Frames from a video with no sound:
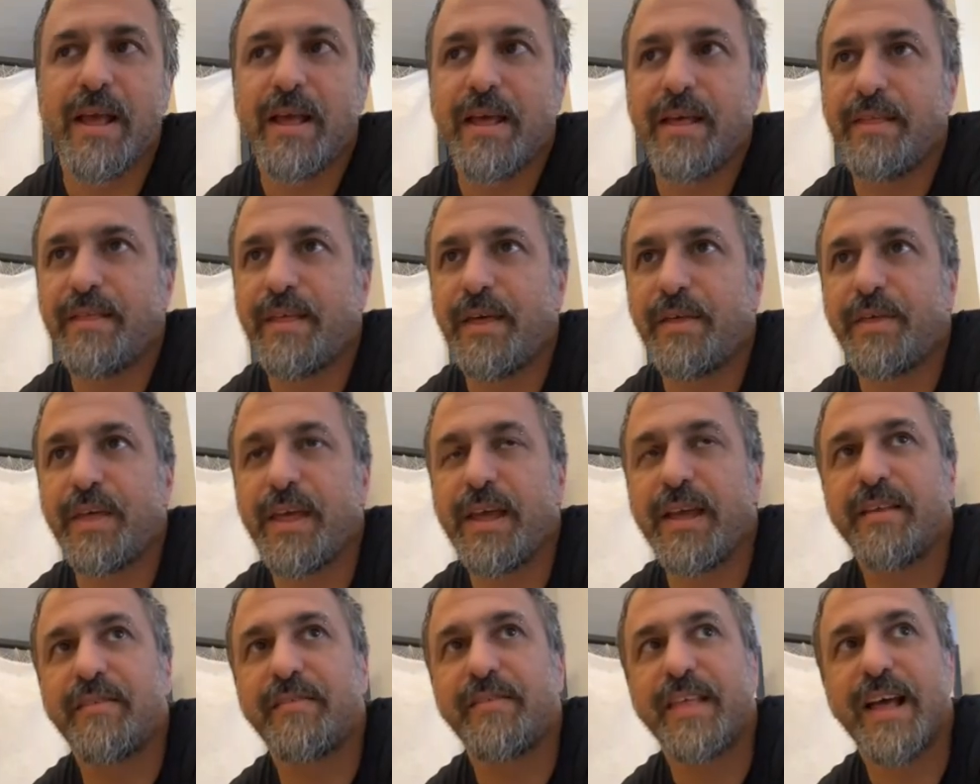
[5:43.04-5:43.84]
The thing
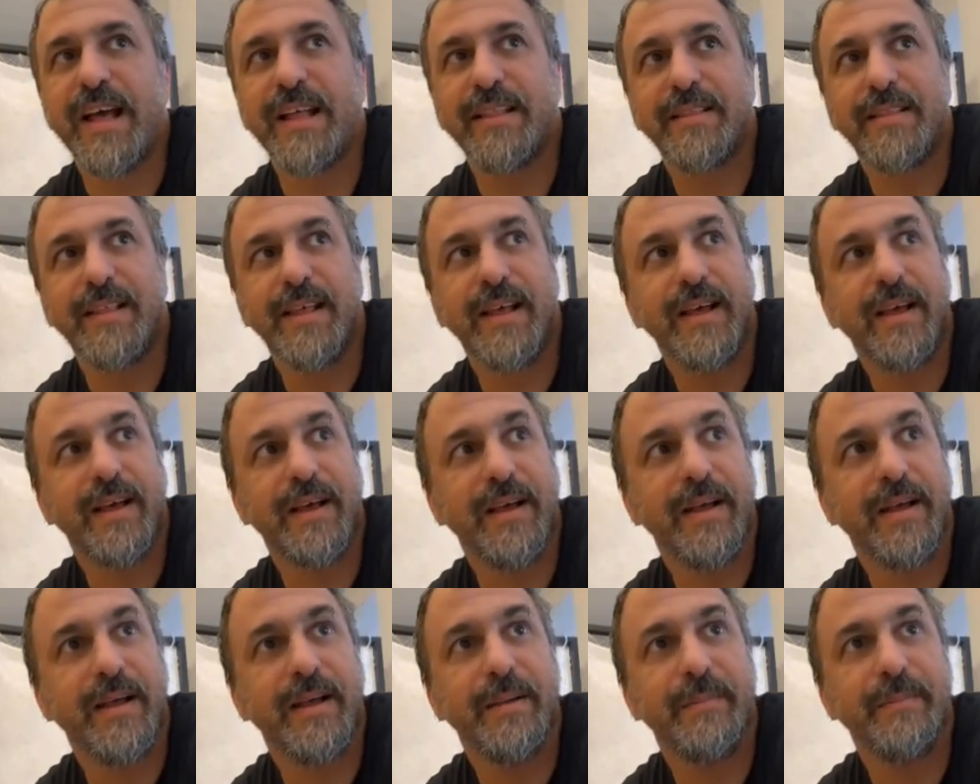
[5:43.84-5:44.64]
is that
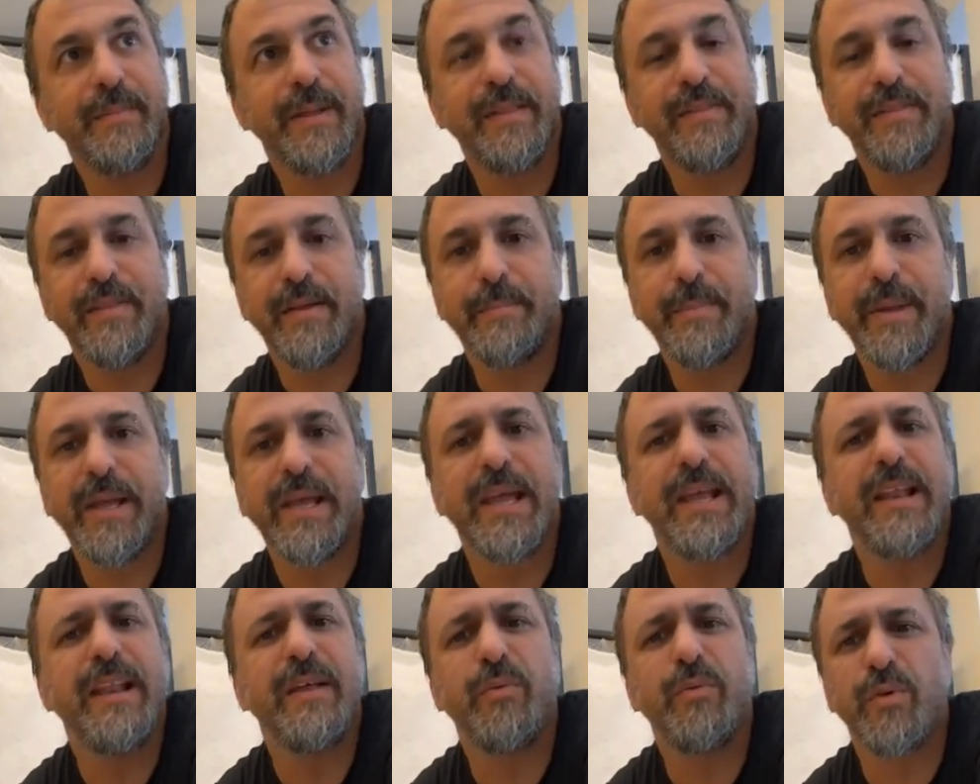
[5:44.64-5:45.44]
in the
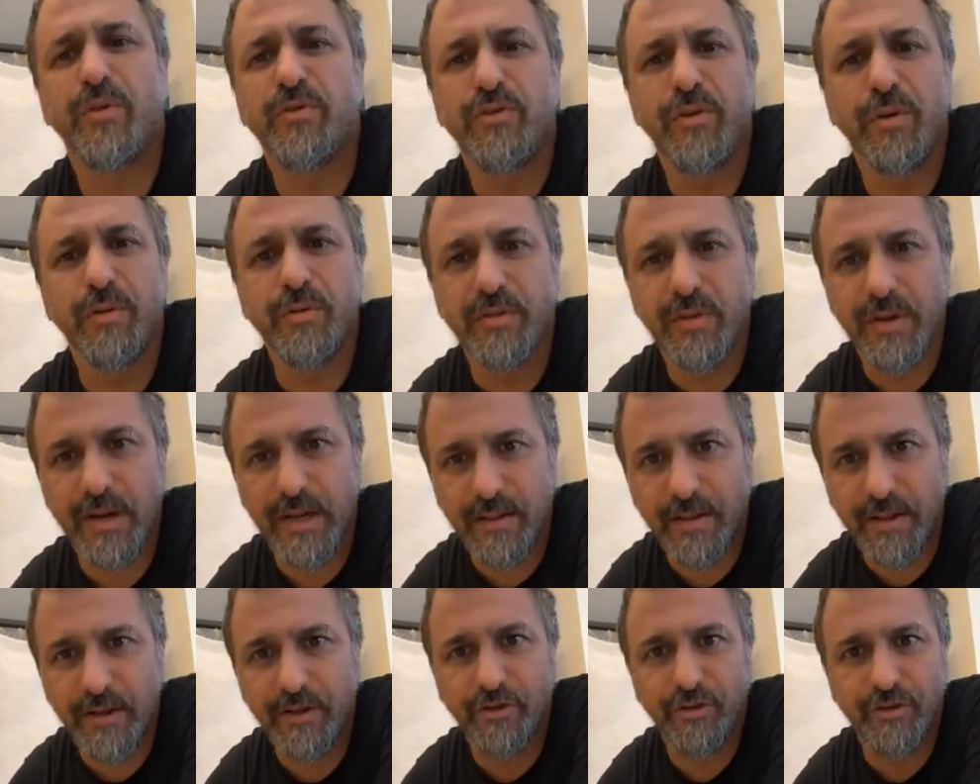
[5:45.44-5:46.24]
beginning was no
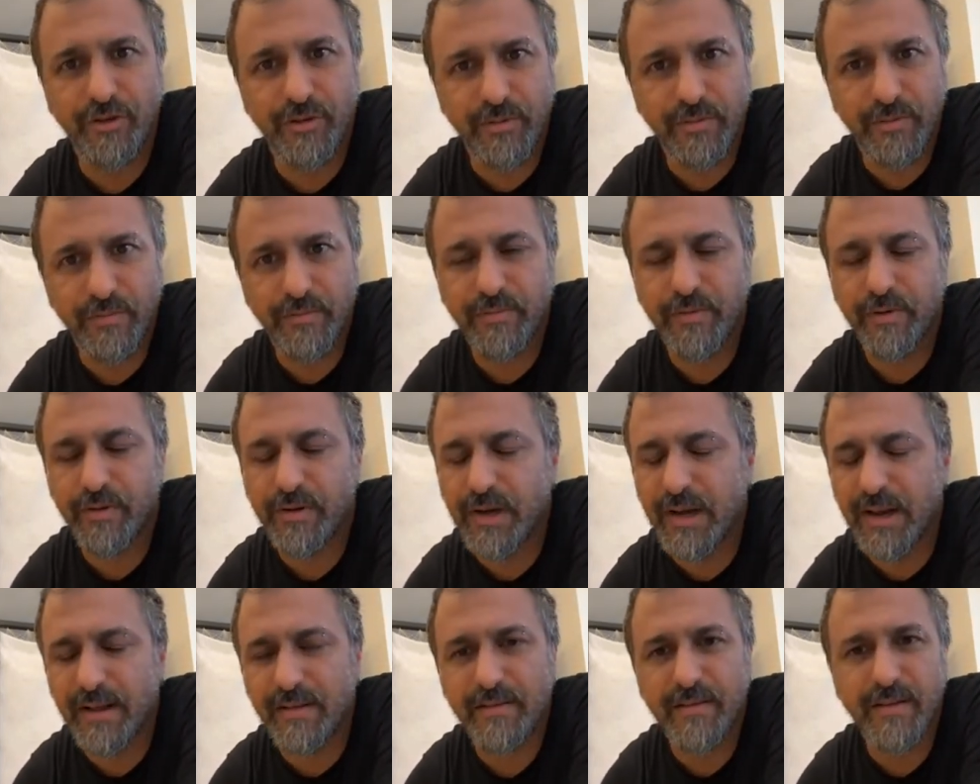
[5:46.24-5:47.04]
tradition for
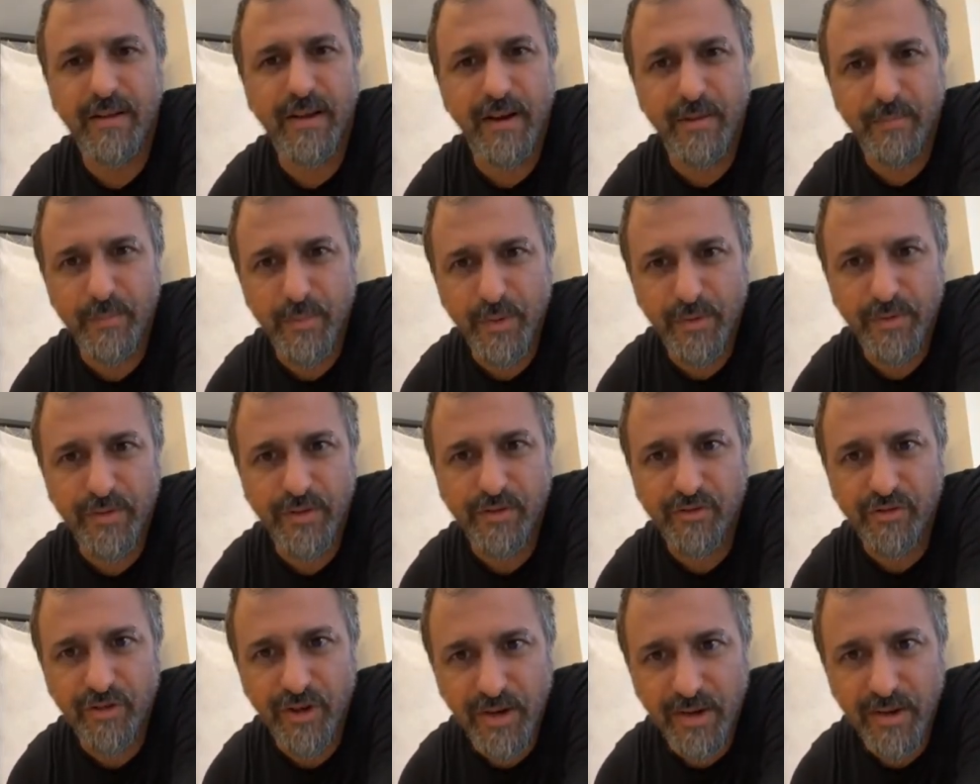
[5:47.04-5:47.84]
classical music
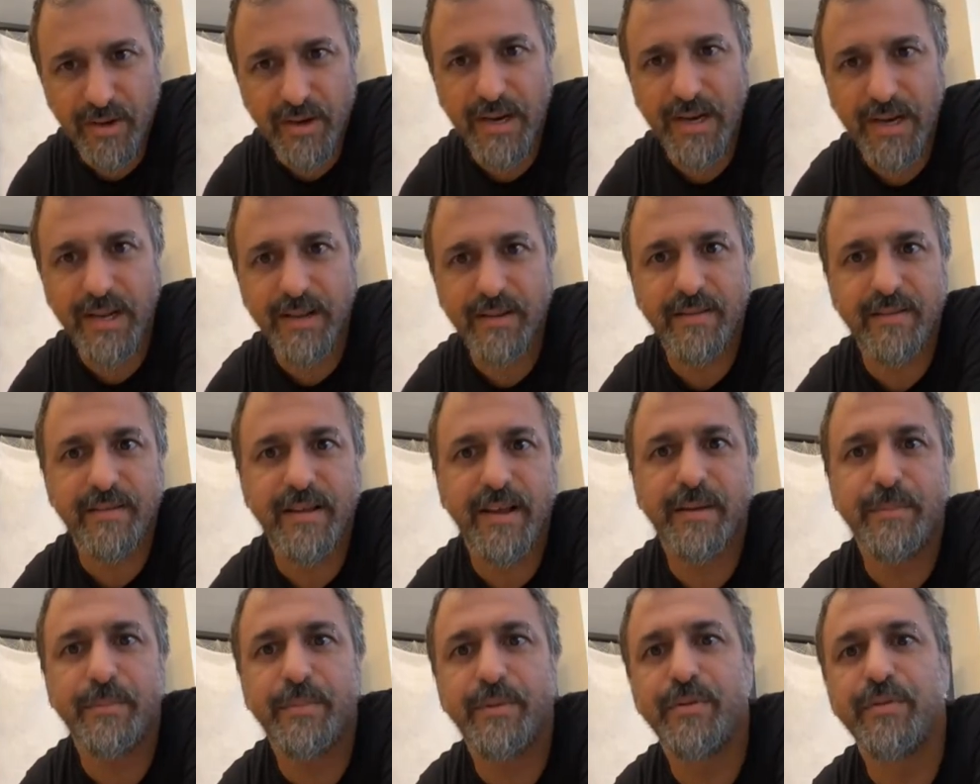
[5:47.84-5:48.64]
generally in
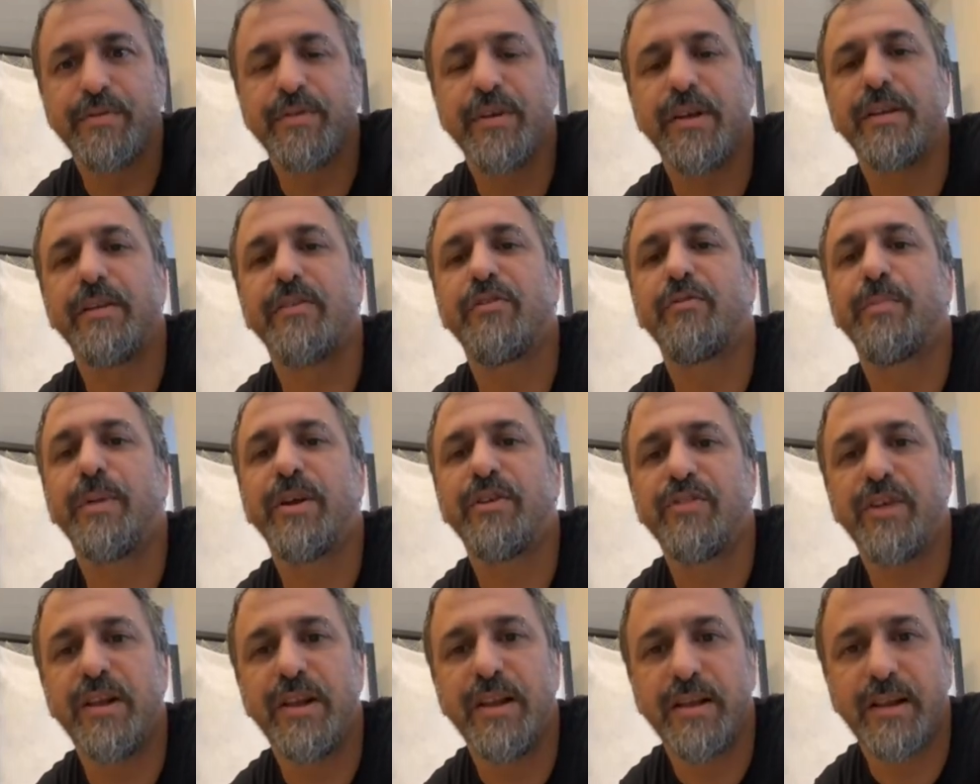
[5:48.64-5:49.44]
Cyprus, and
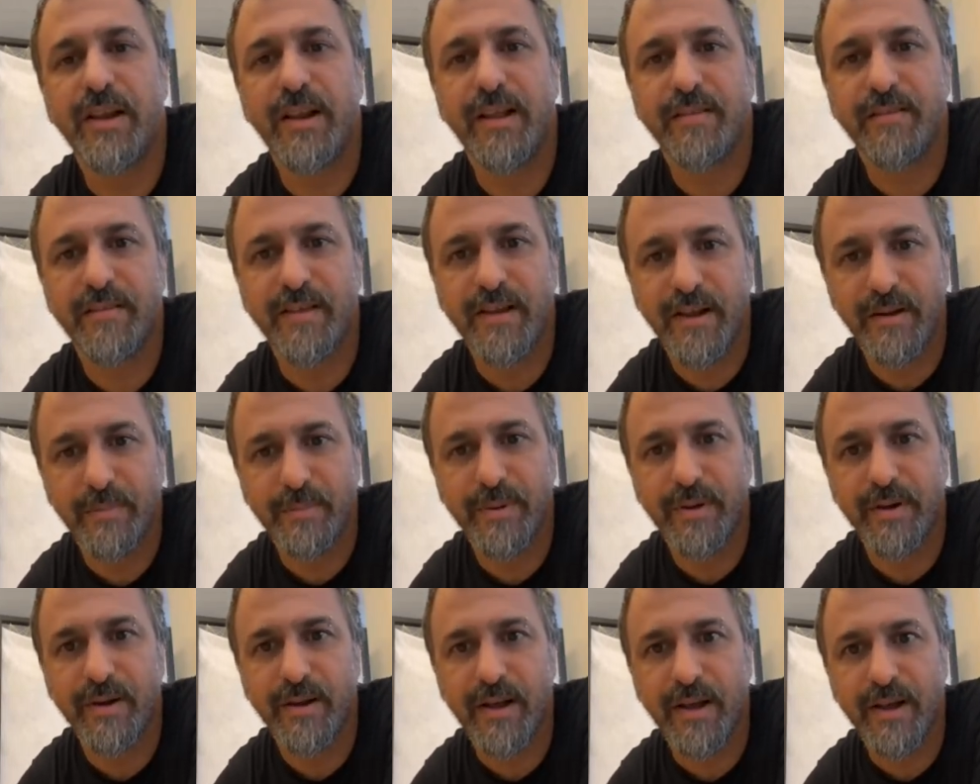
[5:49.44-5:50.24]
especially classical
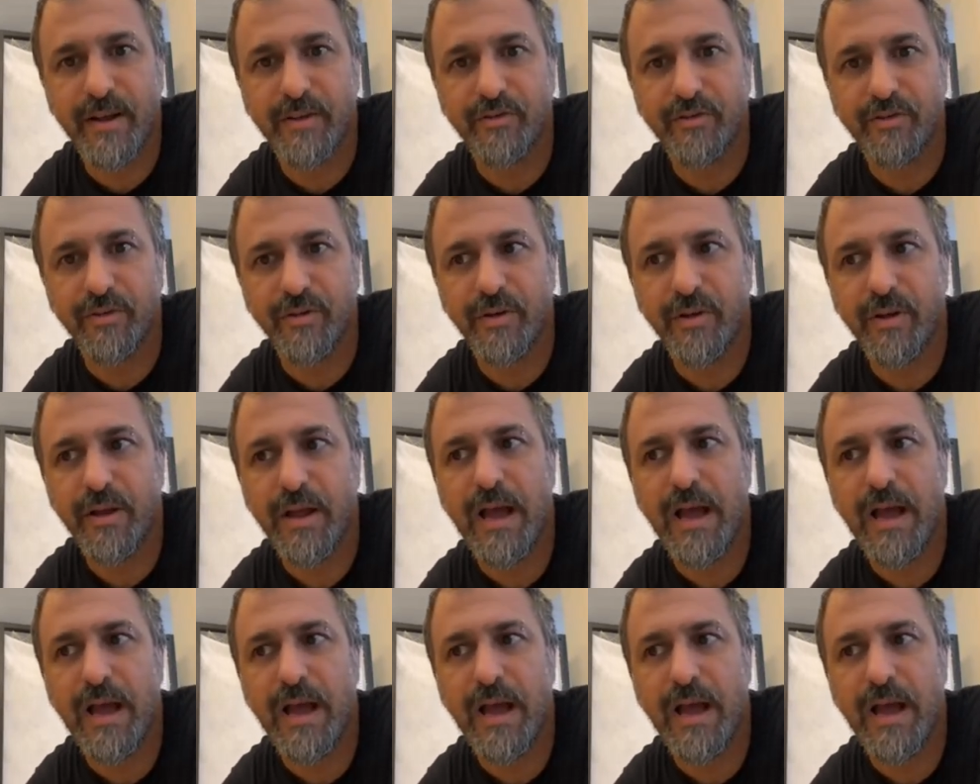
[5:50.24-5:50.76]
percussion.